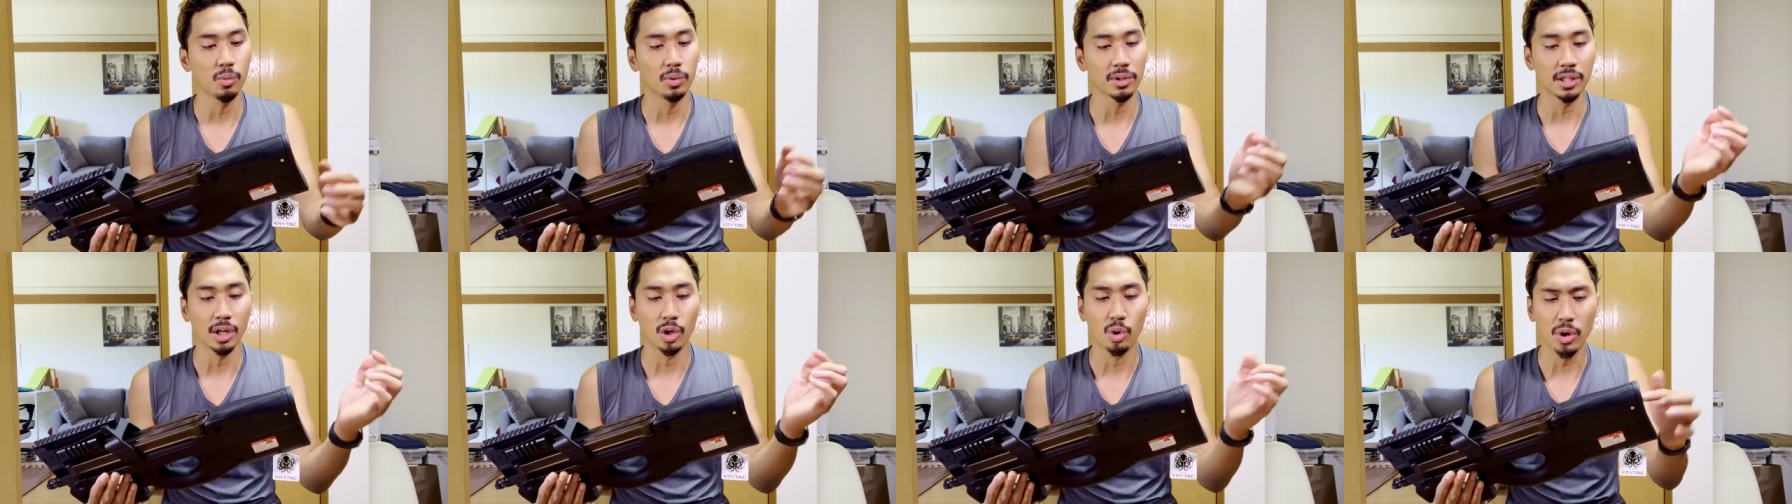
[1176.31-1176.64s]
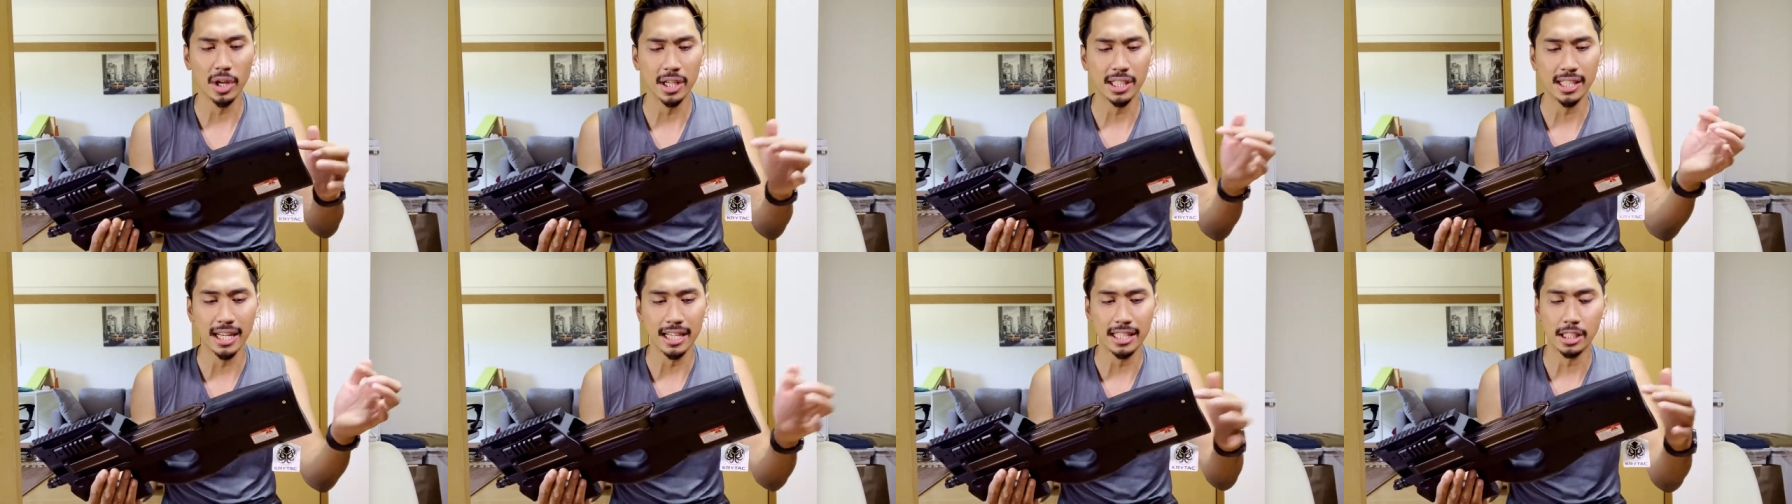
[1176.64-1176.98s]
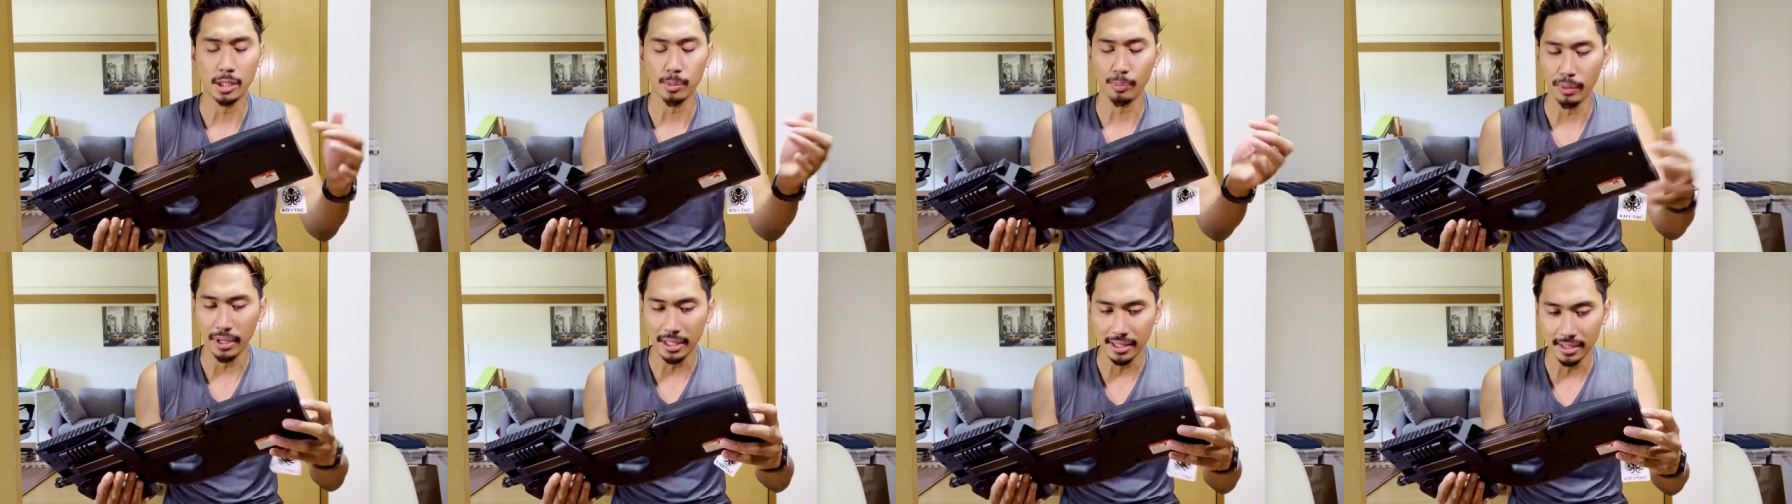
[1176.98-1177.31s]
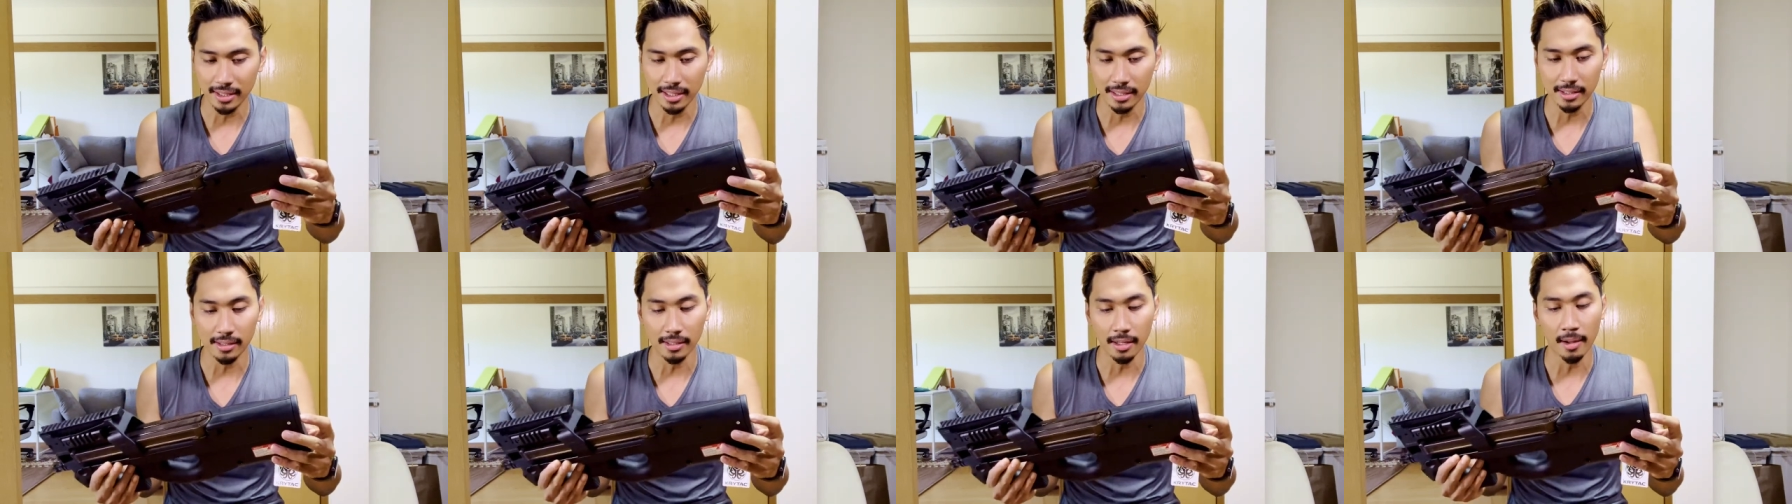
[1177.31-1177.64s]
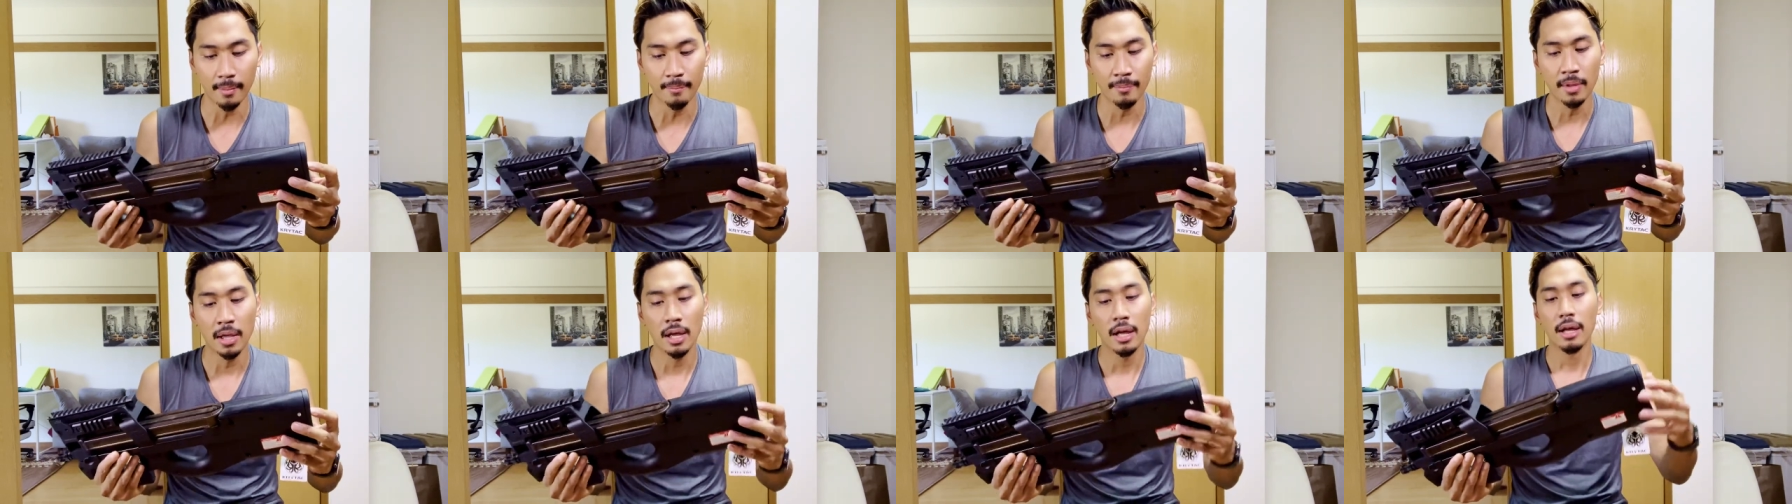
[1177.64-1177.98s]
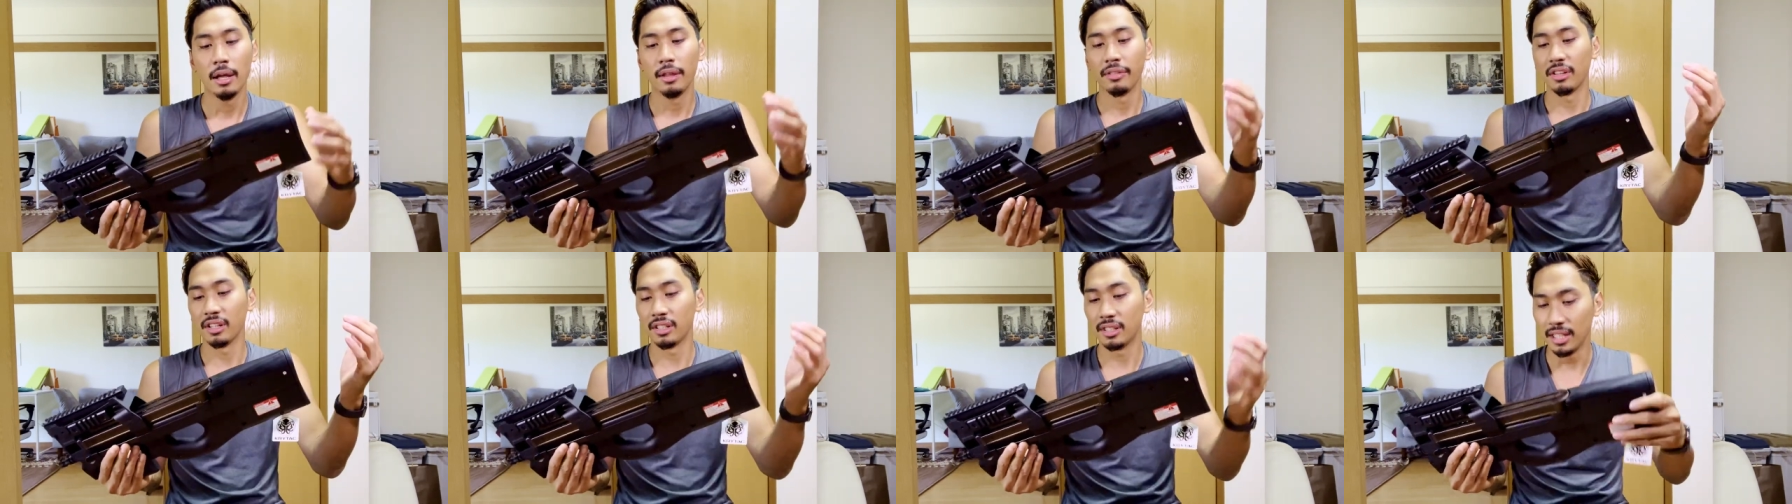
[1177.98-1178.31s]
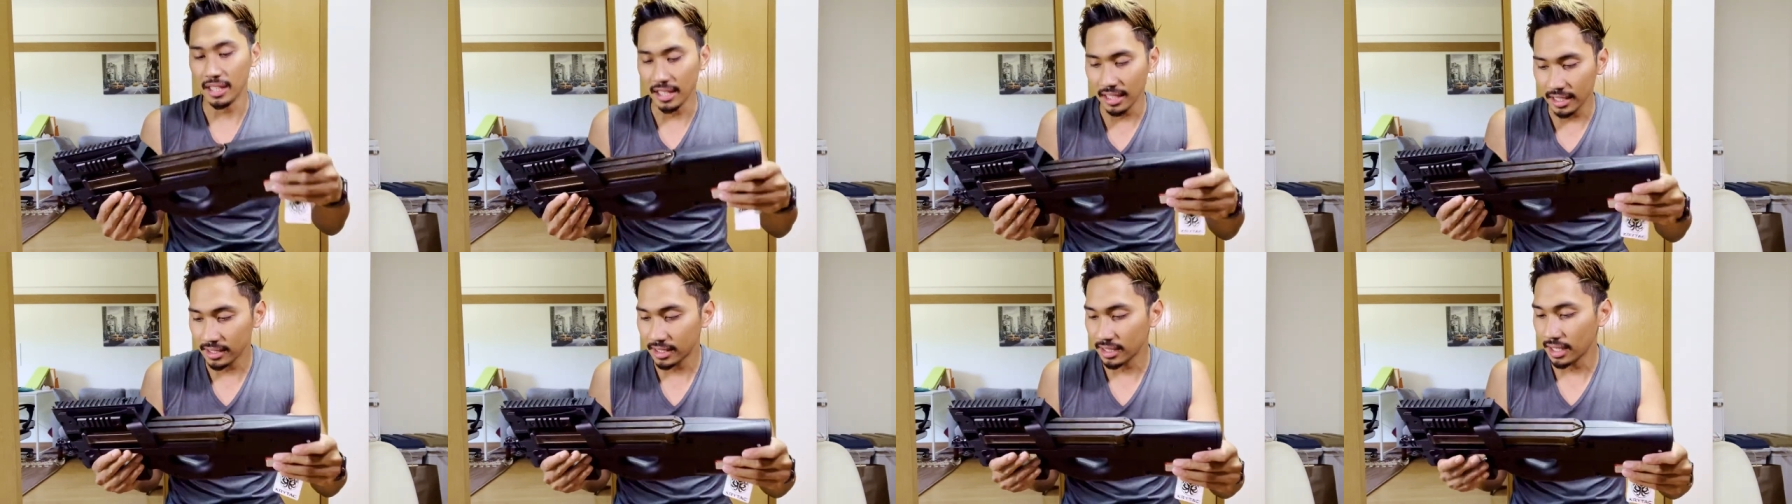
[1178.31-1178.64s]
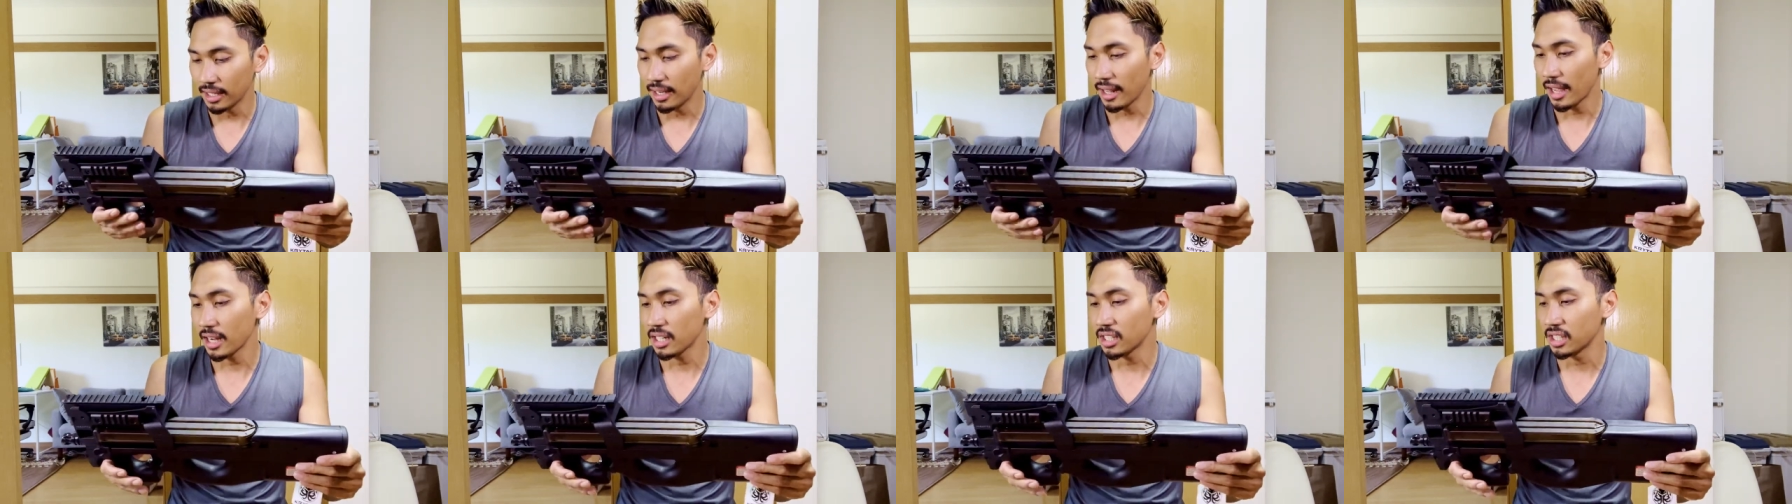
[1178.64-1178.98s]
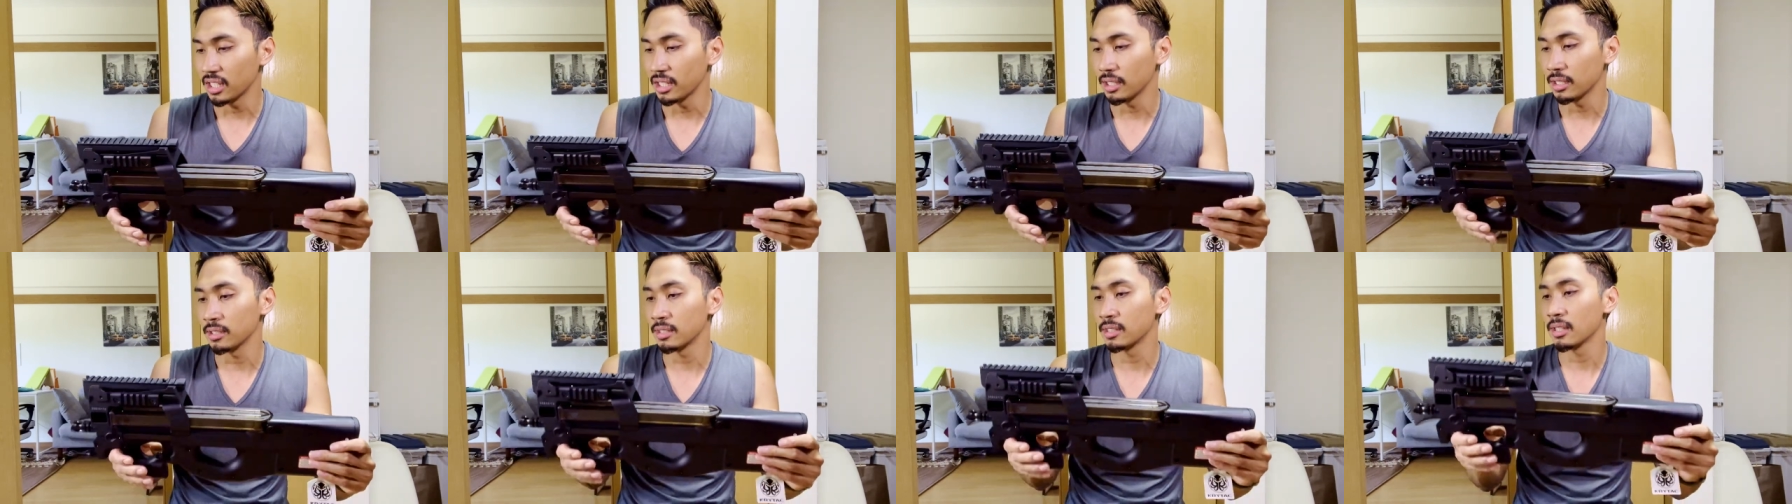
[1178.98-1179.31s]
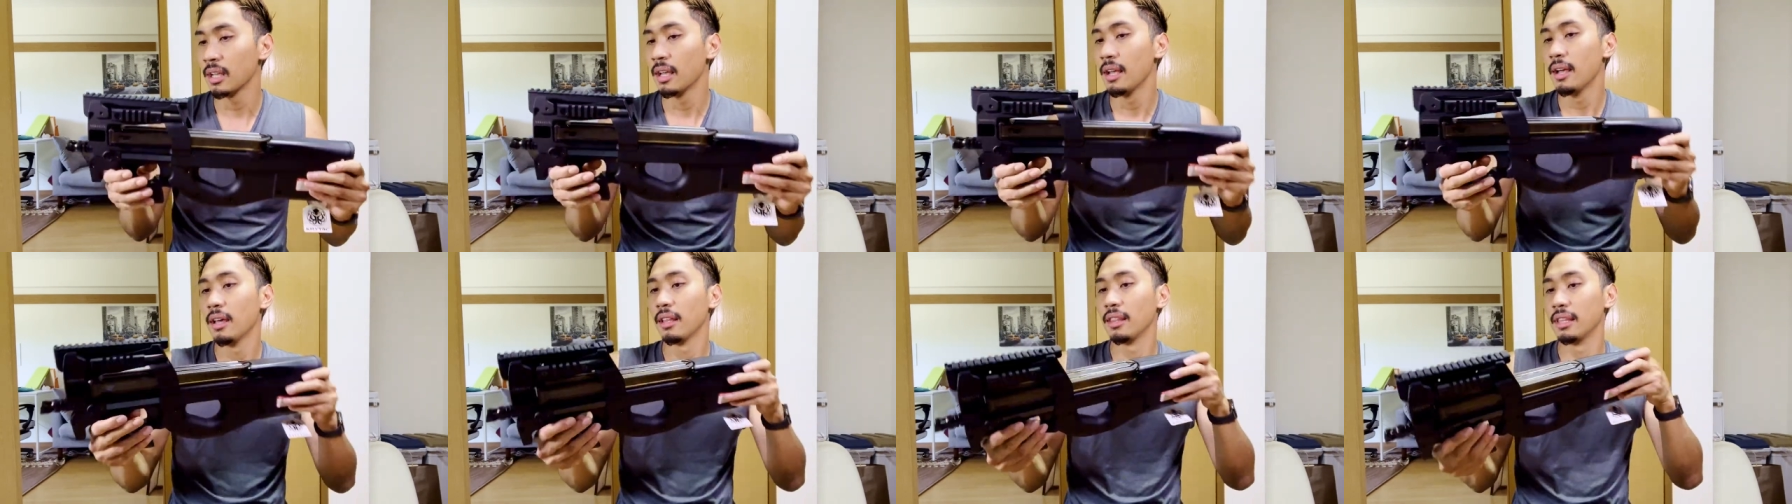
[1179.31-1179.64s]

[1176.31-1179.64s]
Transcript: With the quick chain spring system, the Dean's connections,